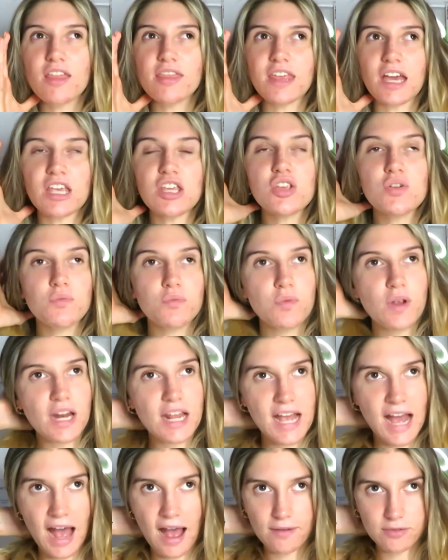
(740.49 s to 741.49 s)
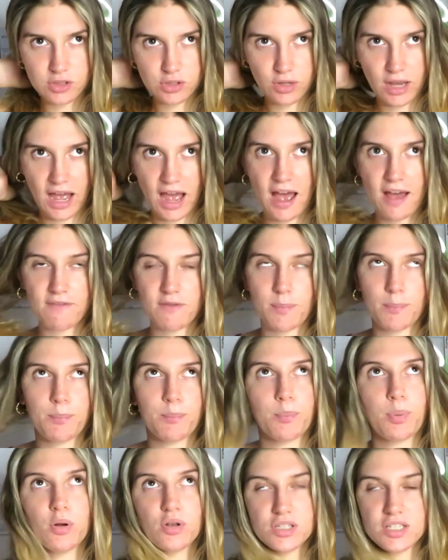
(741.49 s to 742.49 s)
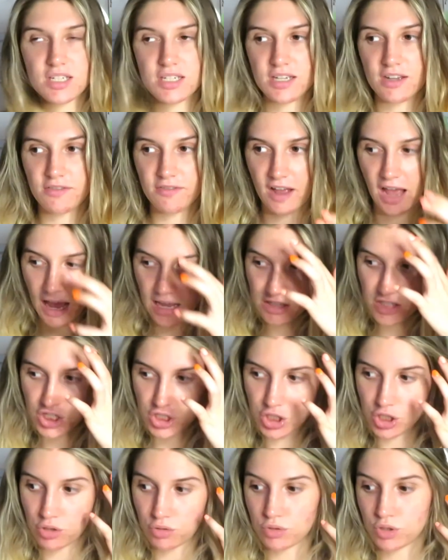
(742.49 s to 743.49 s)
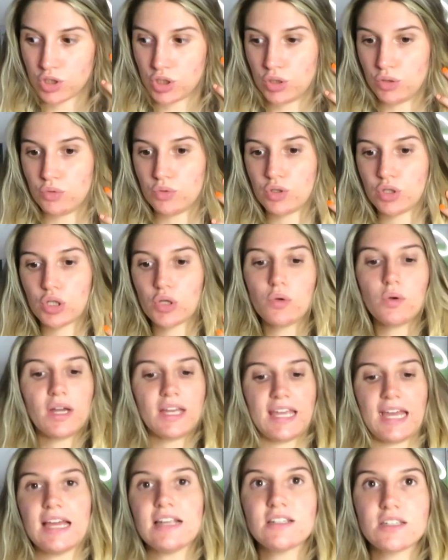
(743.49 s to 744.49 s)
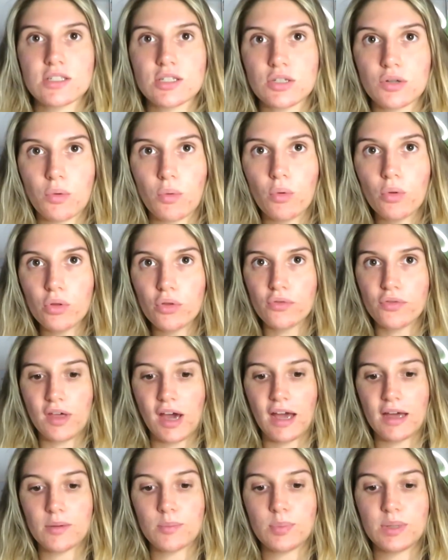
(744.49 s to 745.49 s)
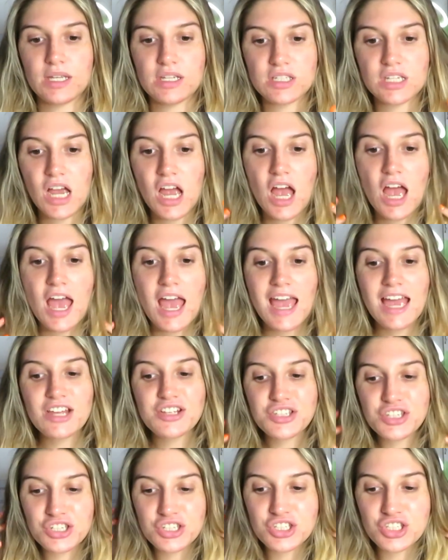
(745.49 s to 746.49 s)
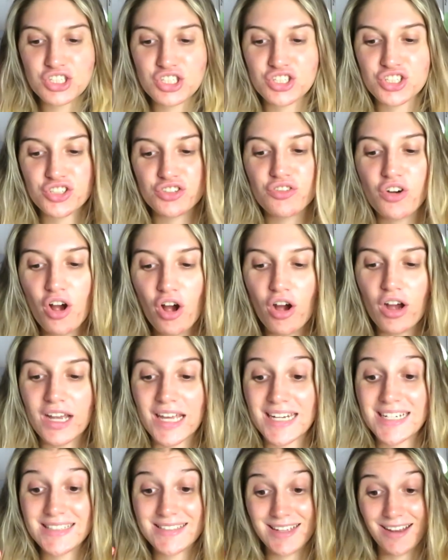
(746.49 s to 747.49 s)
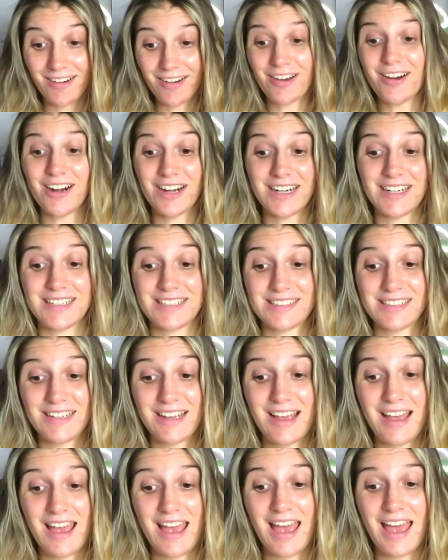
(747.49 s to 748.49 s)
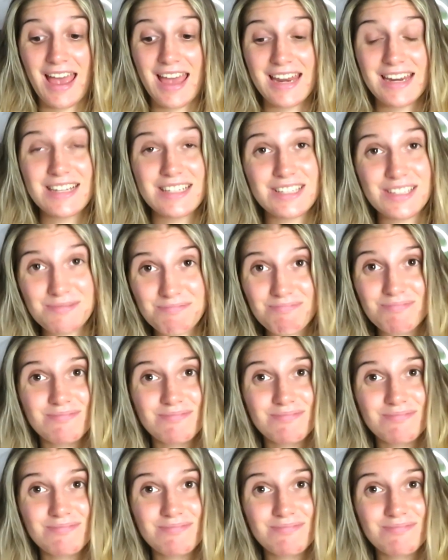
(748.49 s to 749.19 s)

that you really have to have a positive attitude to go against all of that because it's strong and it's hard and it's